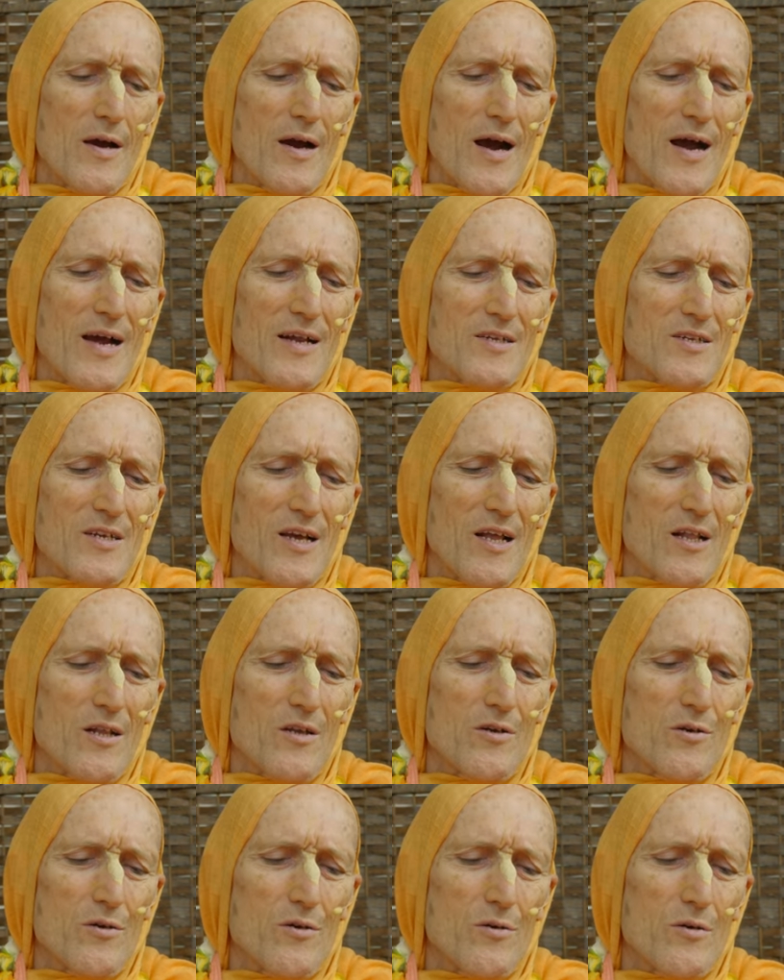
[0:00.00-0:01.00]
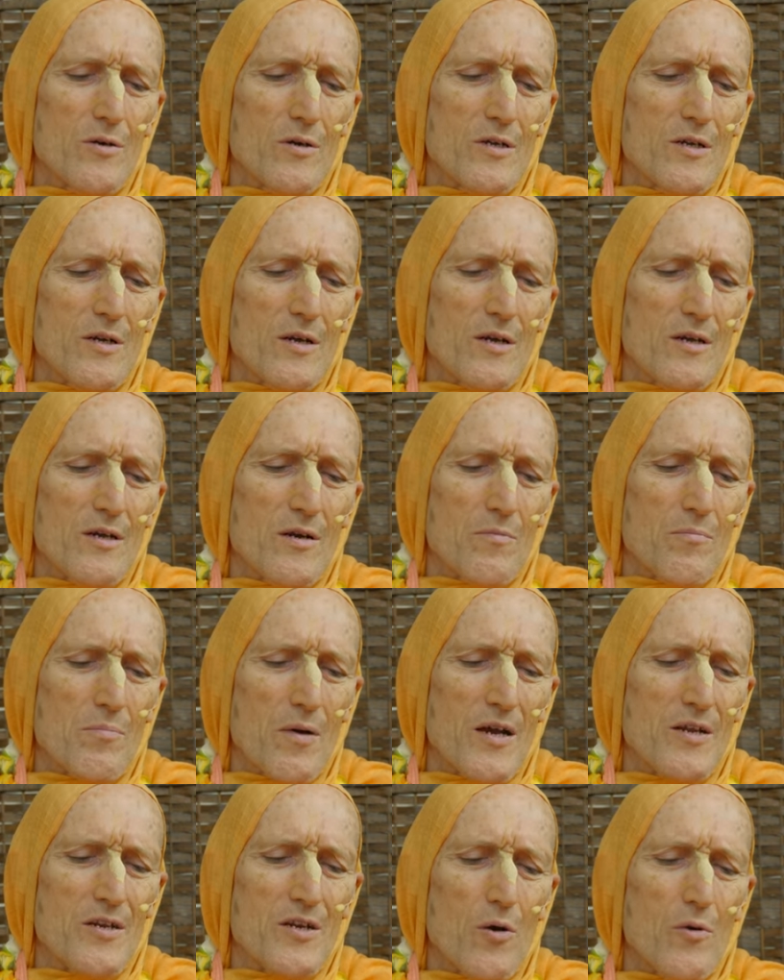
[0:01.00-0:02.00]
I'll tell you,
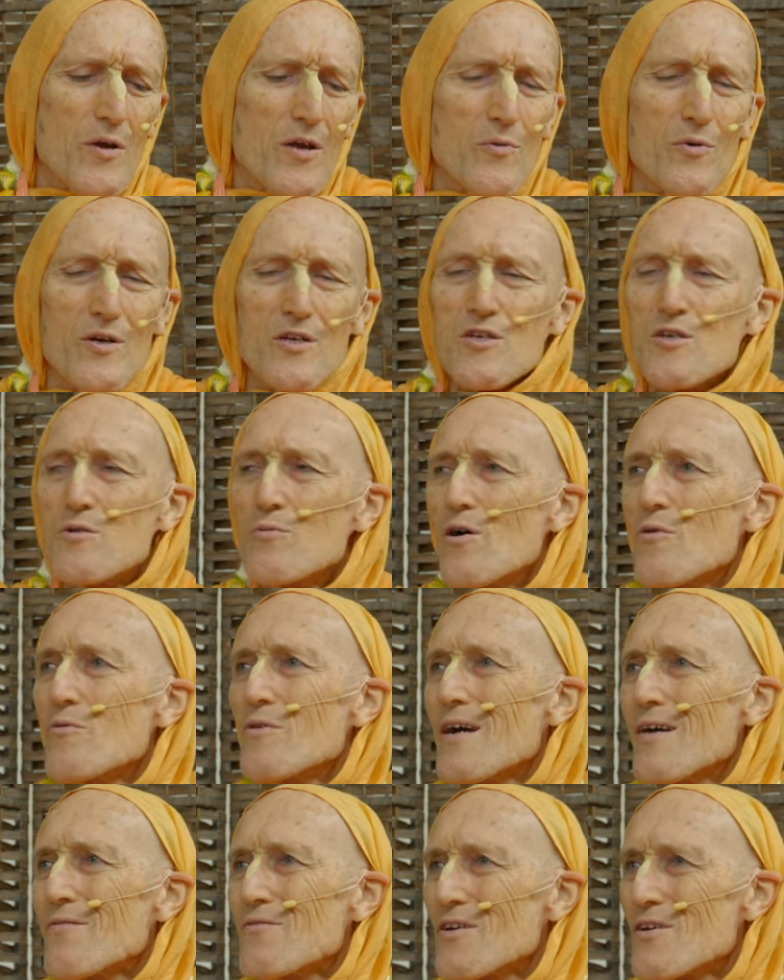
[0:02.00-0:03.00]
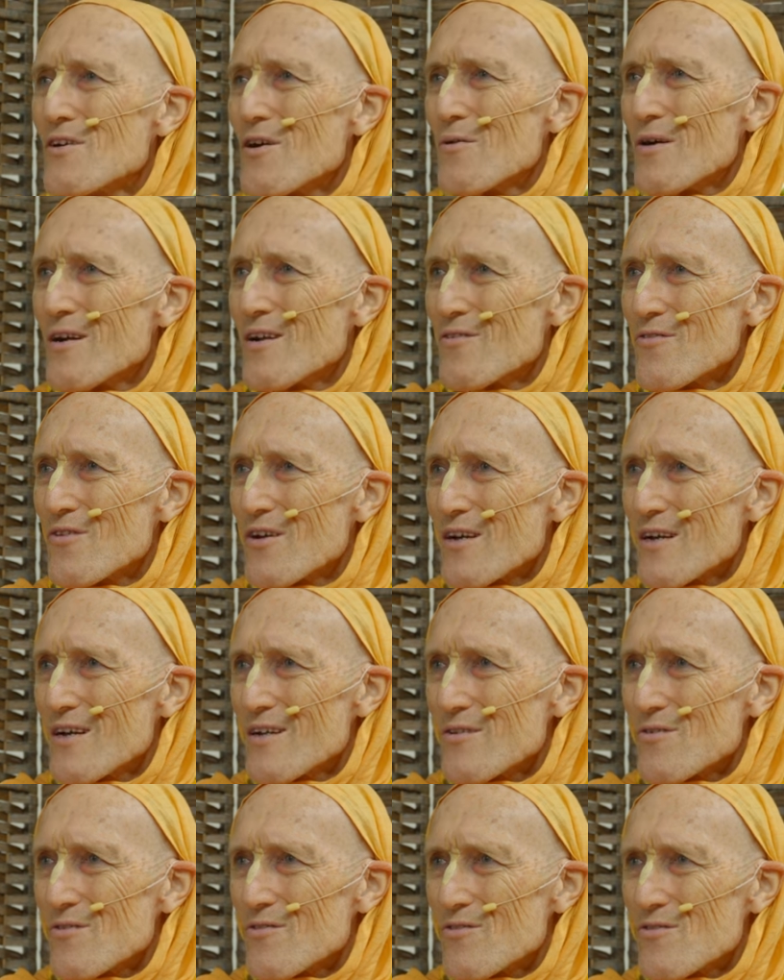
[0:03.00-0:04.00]
by knowing which you won't have to know anything
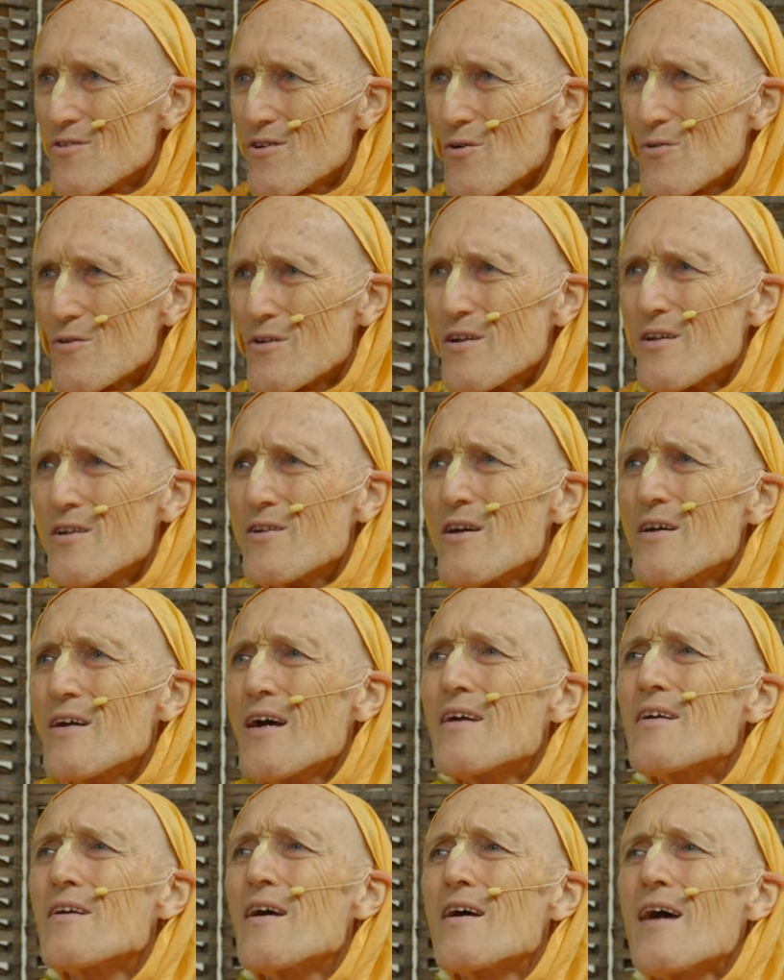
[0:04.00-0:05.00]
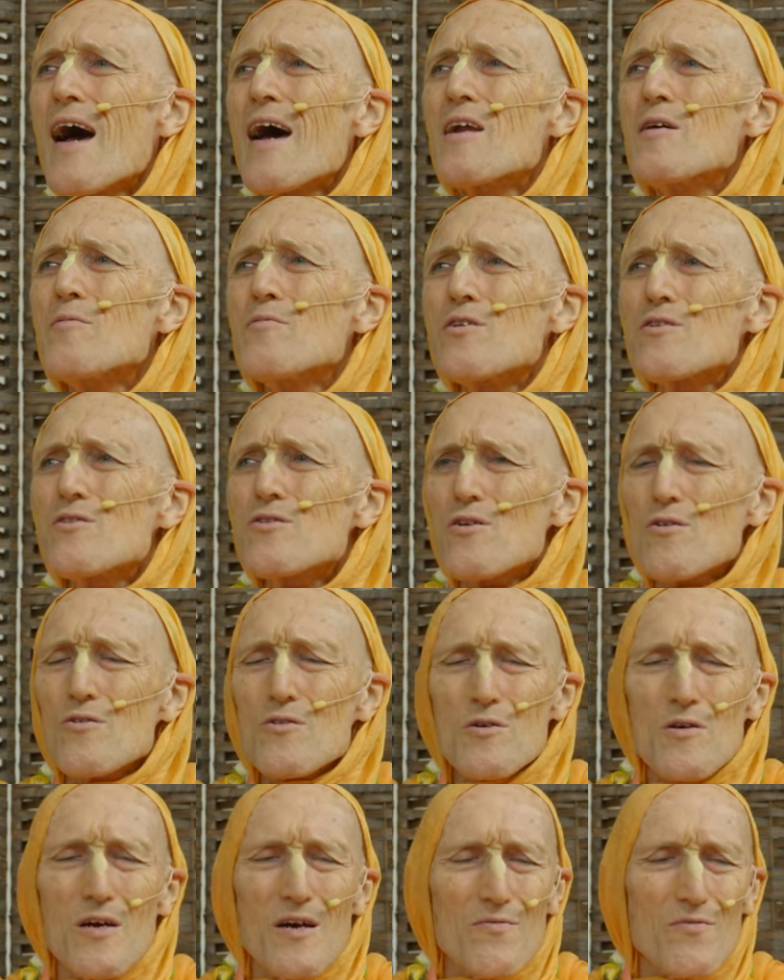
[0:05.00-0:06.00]
else. So the animals
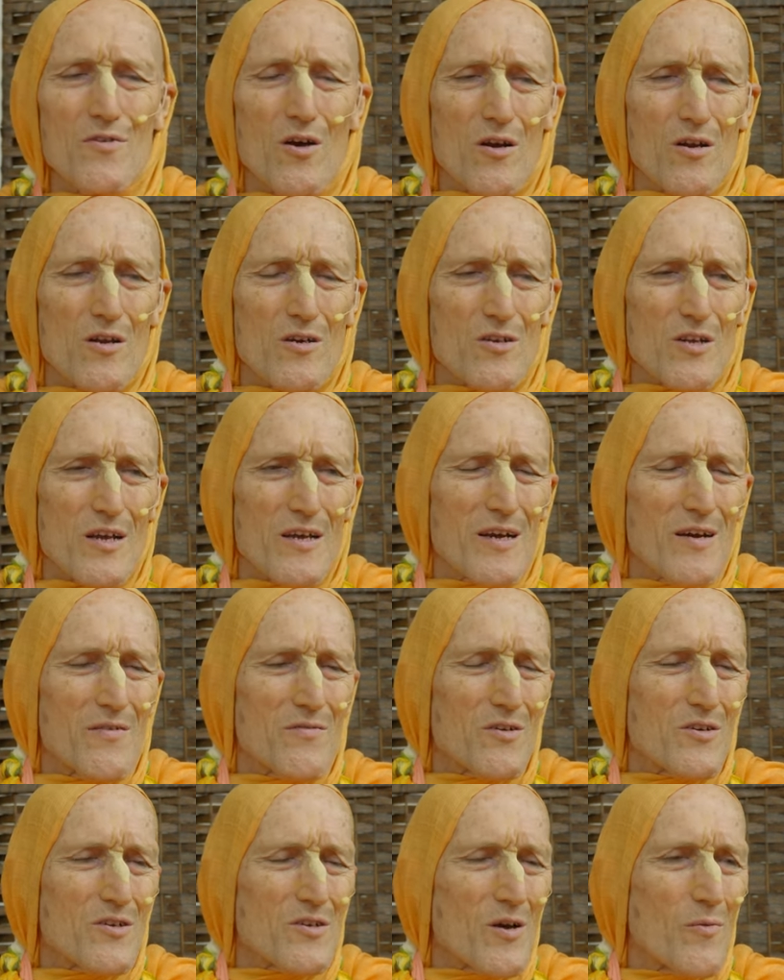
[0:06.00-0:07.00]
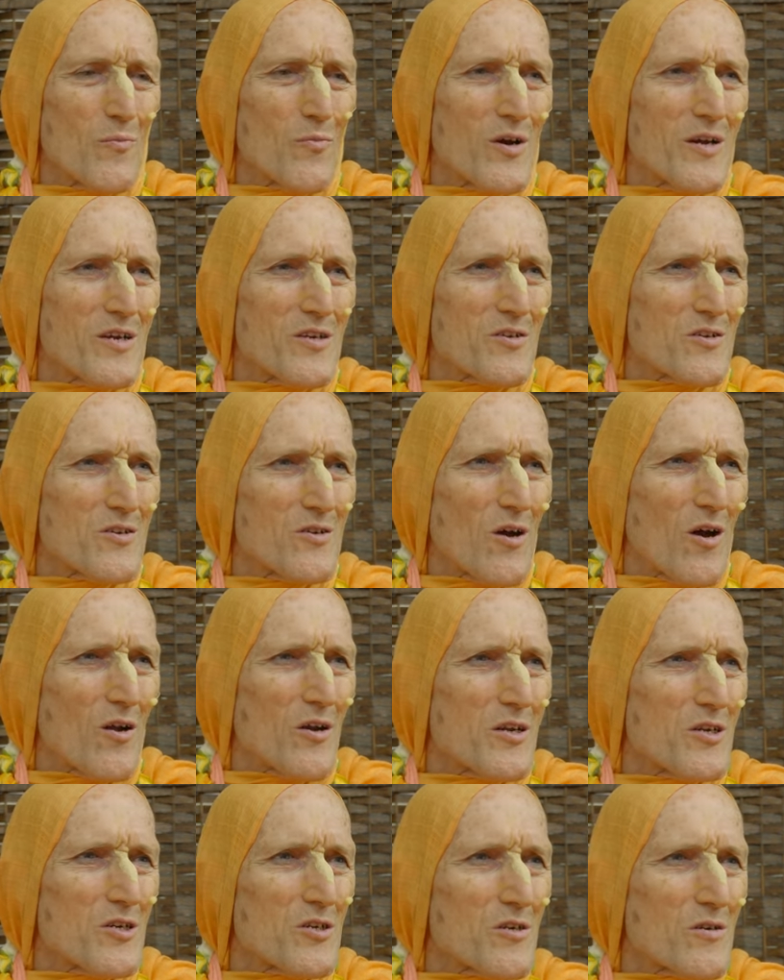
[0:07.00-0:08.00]
also have knowledge. They have, in some ways,
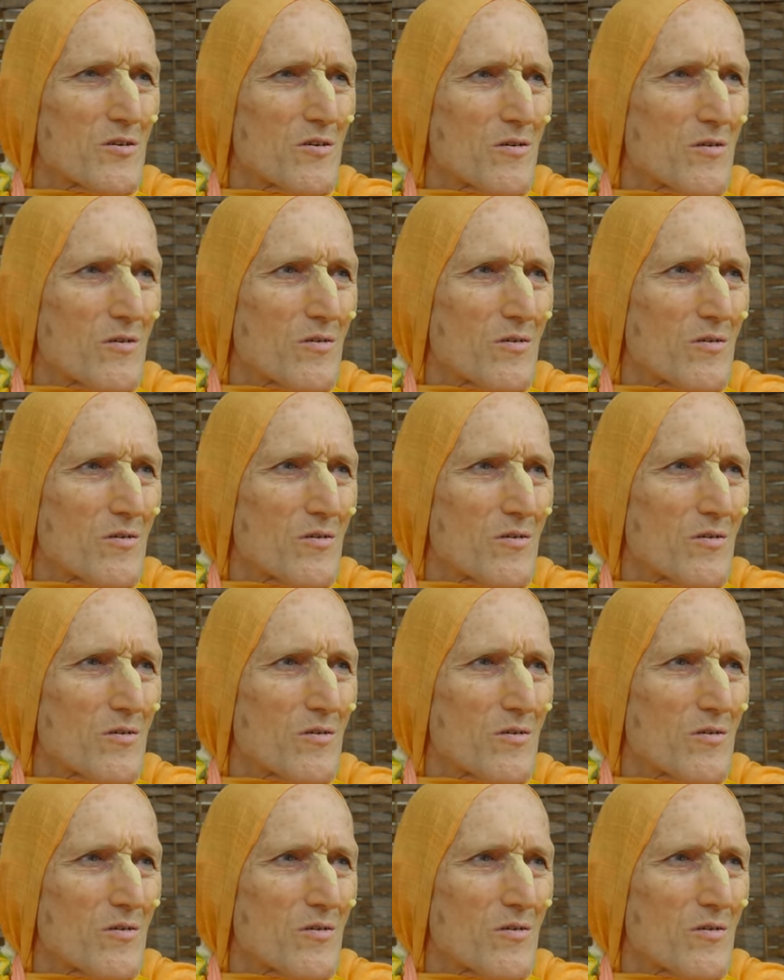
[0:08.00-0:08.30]
knowledge